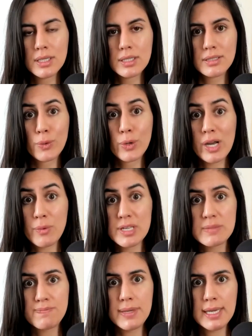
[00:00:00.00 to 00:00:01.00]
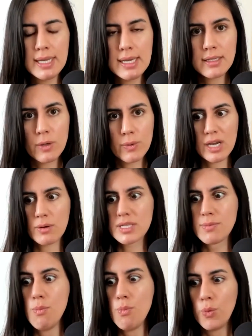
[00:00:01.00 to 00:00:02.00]
the way I was speaking, the way I
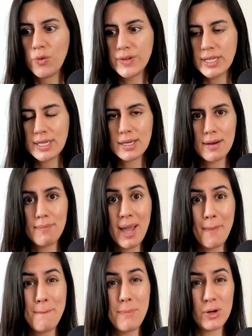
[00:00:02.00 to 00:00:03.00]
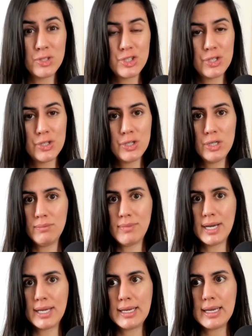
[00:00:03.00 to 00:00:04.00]
was moving, my posture,
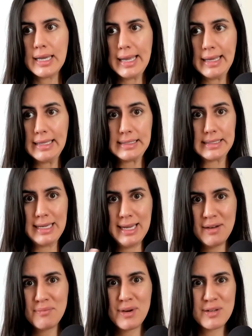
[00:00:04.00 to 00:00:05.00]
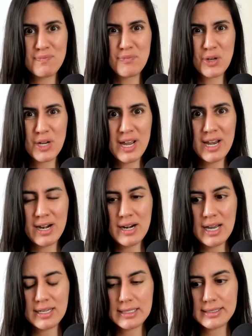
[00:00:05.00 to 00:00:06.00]
my skin, my hair,
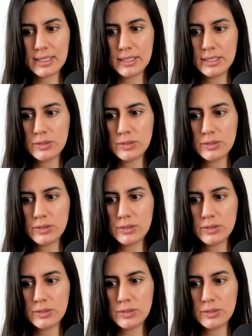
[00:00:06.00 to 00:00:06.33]
I started